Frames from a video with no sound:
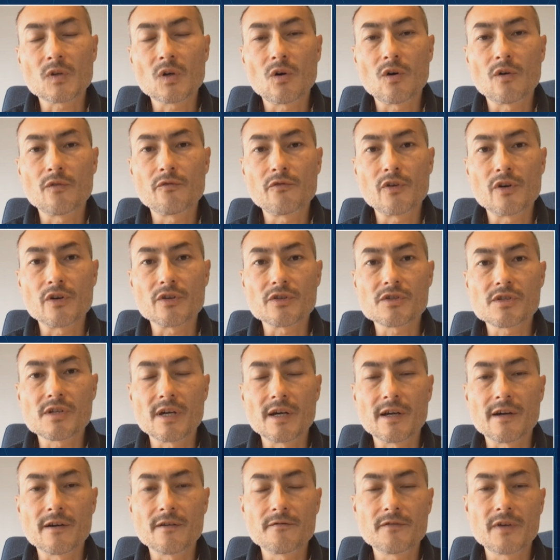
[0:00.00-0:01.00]
offers
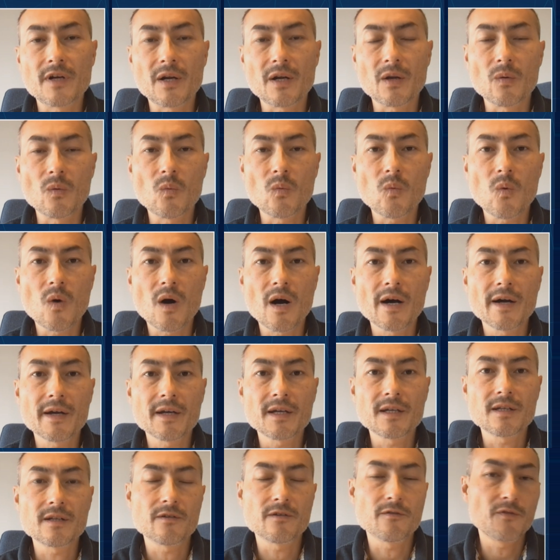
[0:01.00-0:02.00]
a very wide